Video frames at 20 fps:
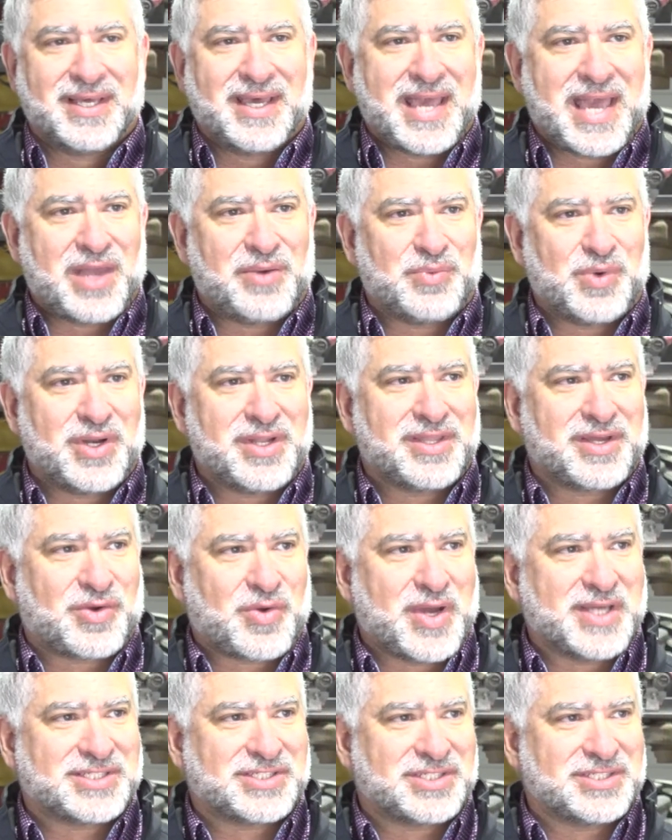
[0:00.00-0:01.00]
And one of the
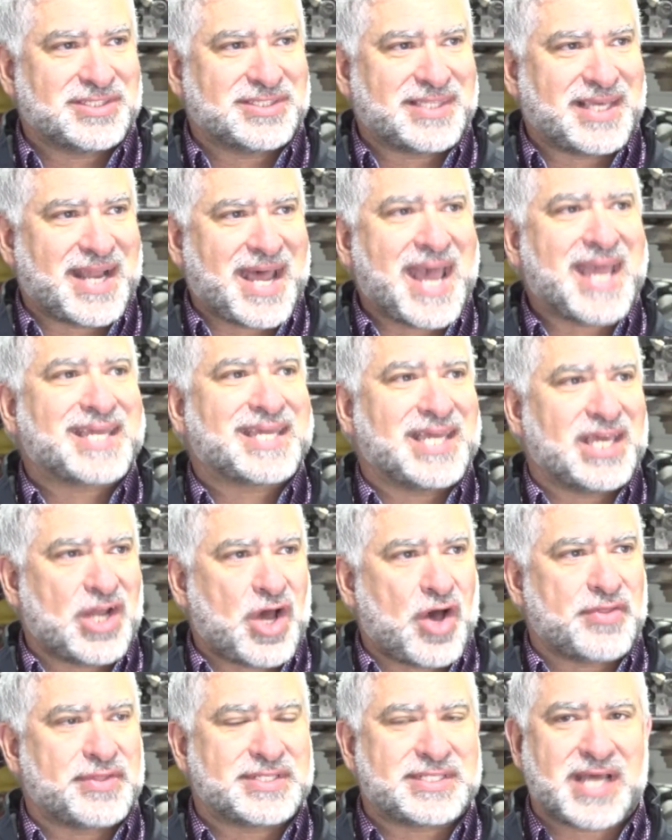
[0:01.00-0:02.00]
questions that I get
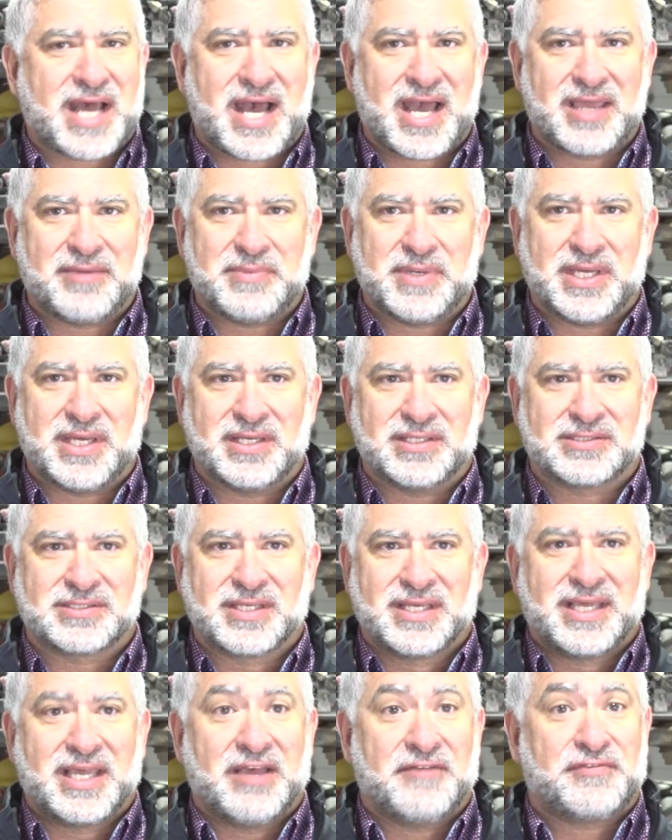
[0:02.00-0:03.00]
all the time is,
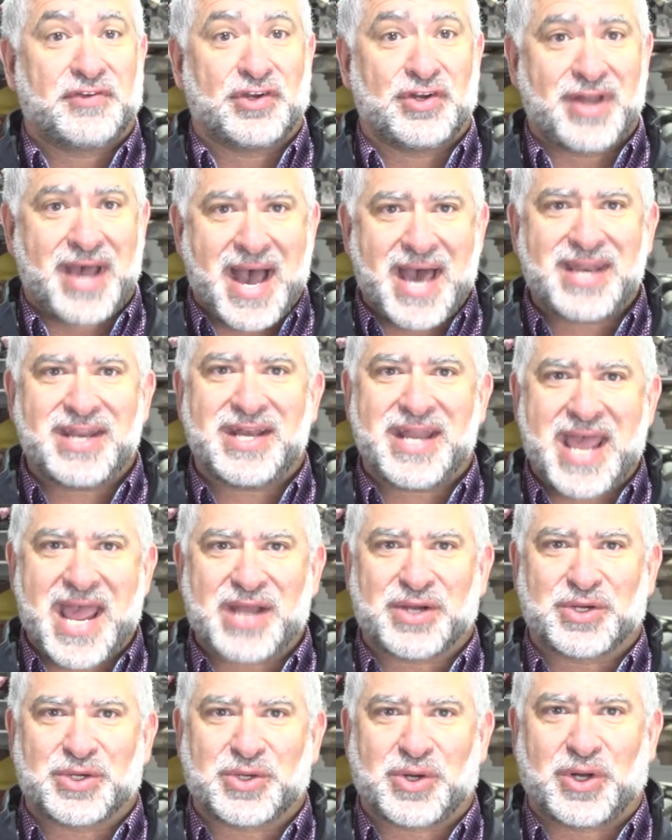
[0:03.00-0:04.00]
if you're not in
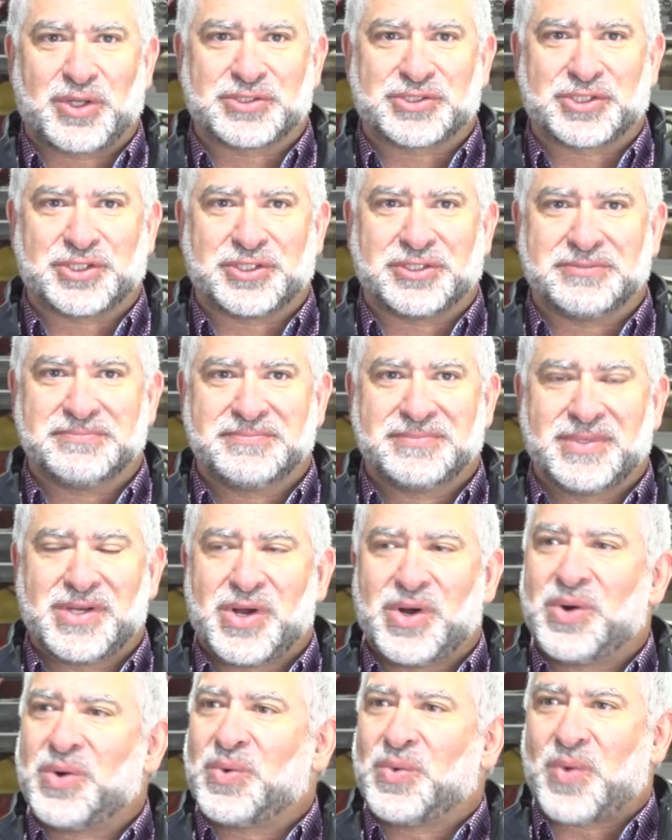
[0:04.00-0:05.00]
agriculture,
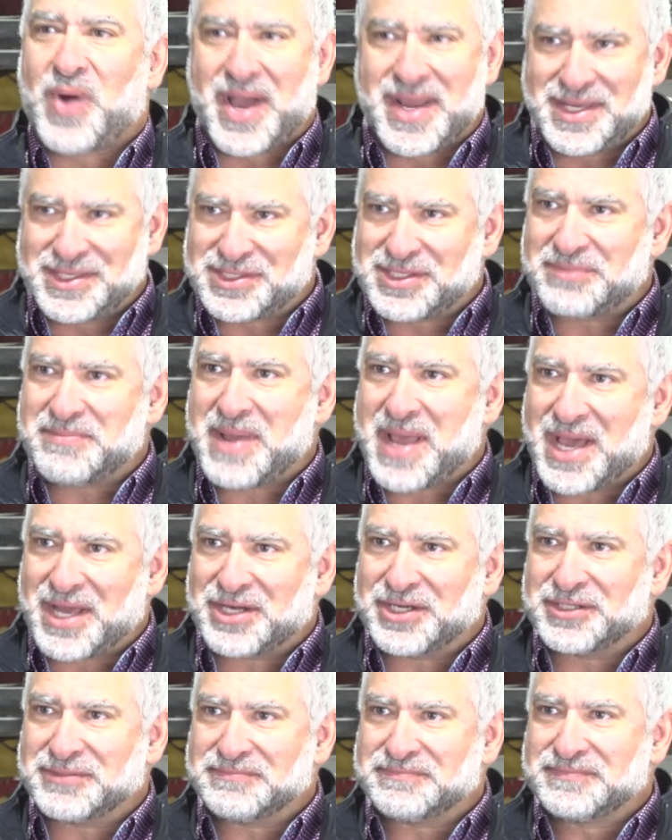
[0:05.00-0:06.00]
why does it
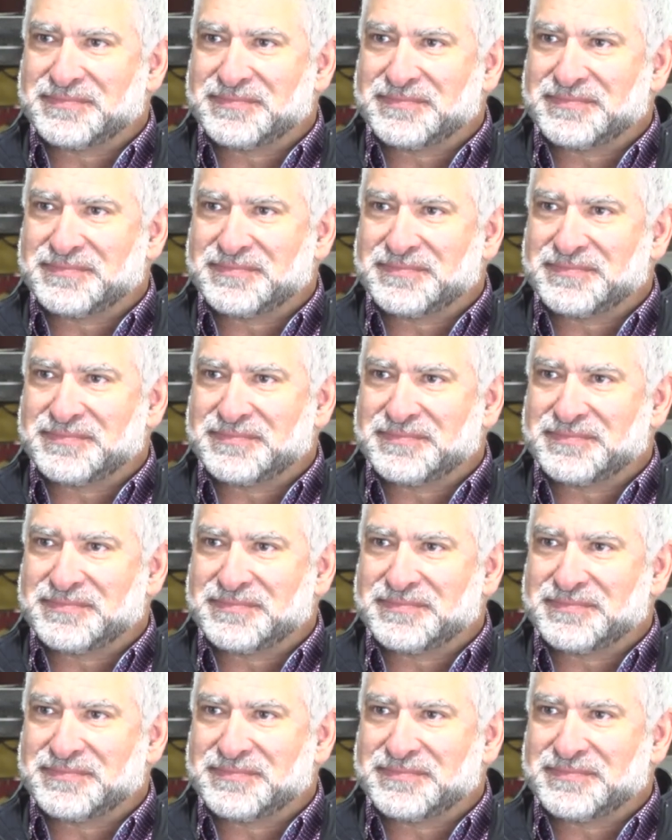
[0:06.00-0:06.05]
matter?